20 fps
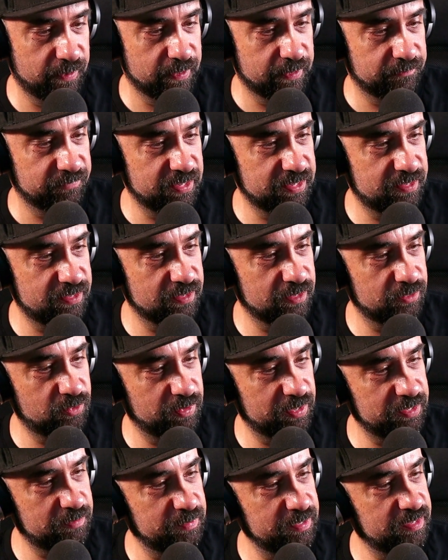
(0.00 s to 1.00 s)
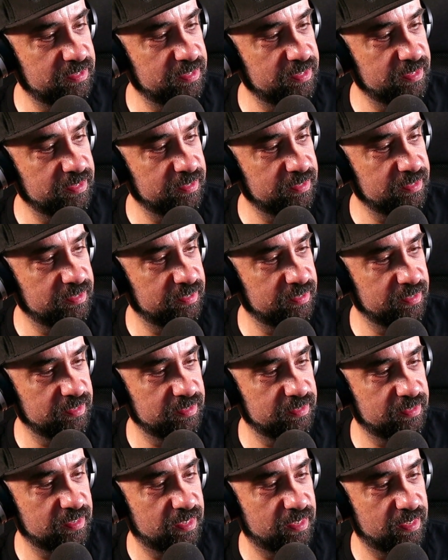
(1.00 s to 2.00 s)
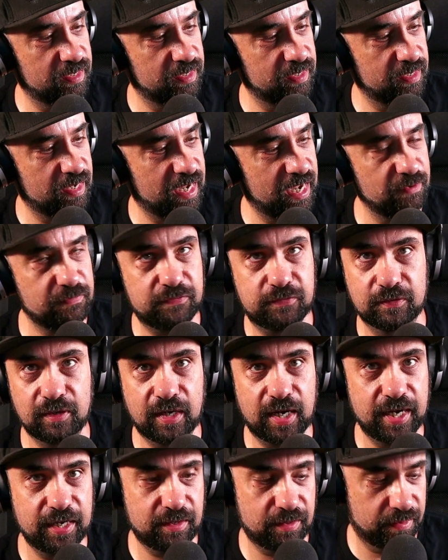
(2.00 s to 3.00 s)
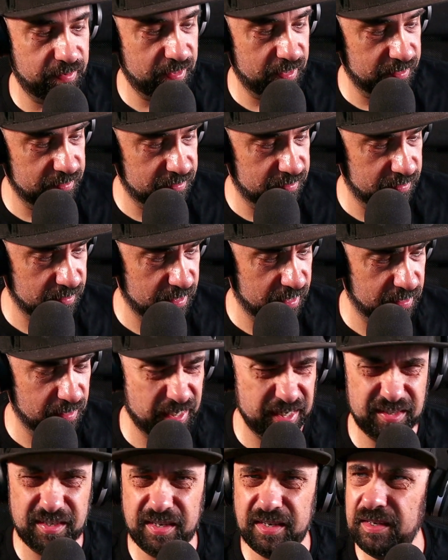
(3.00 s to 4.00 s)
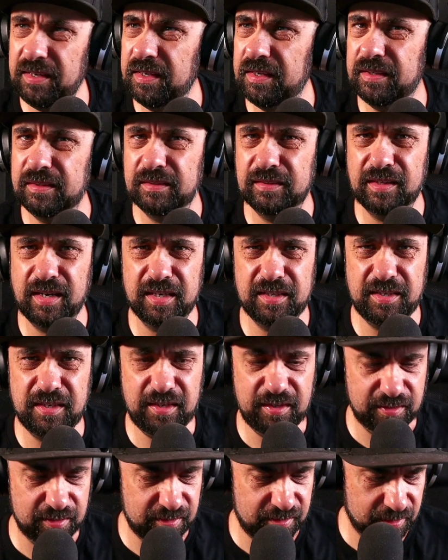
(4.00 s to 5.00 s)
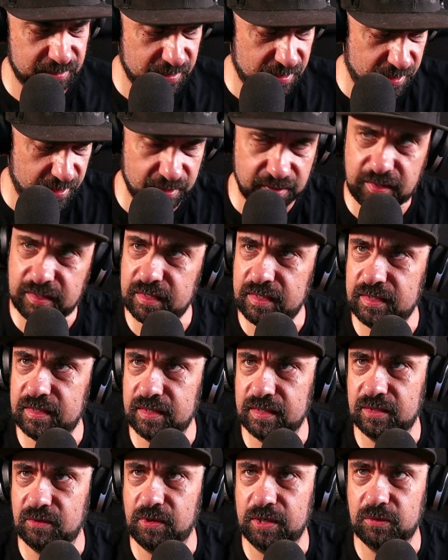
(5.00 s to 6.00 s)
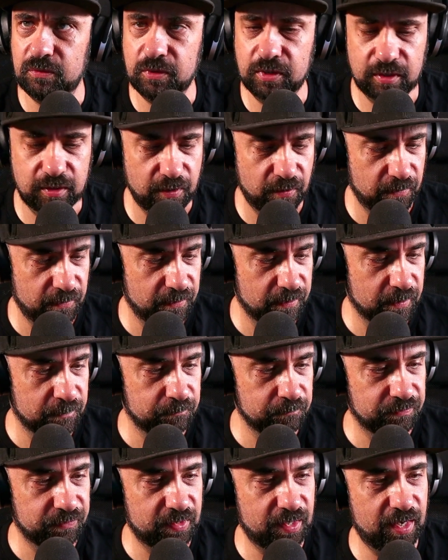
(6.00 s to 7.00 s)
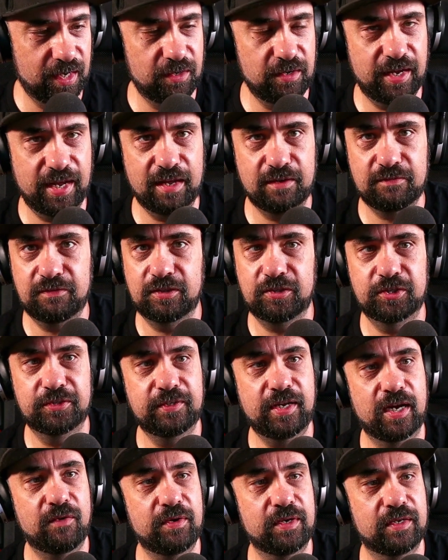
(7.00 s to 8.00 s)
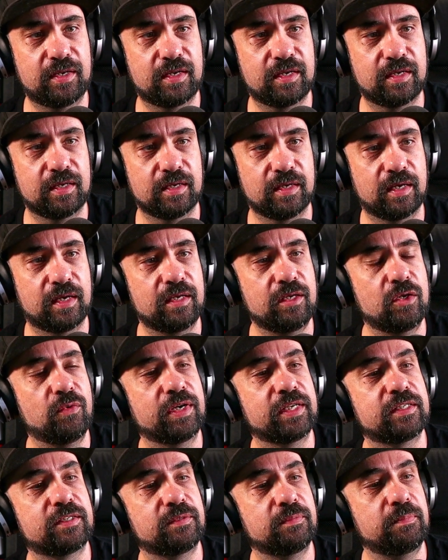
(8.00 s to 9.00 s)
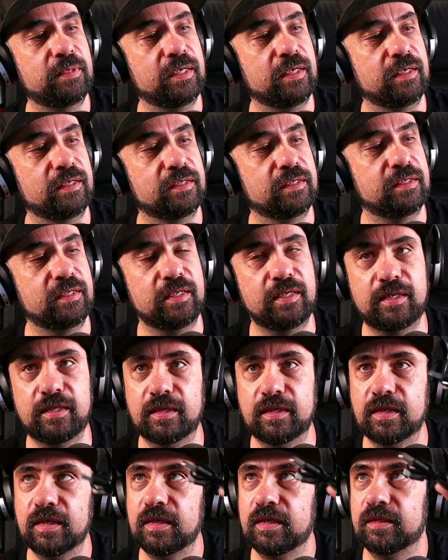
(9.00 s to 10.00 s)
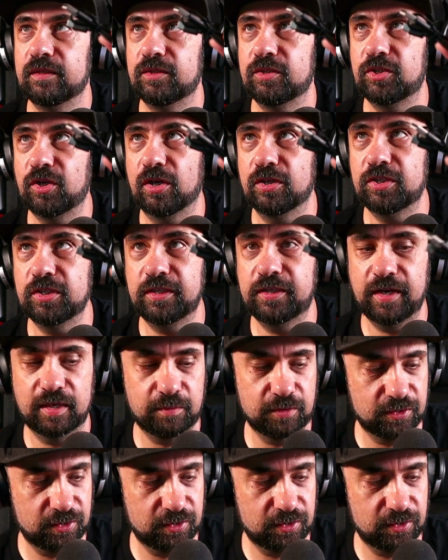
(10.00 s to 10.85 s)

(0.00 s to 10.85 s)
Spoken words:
This is not USB-C. This is iPhone-like things. Lightning, is that the thing? Is that the right word? And you have a generic USB-C charging cable.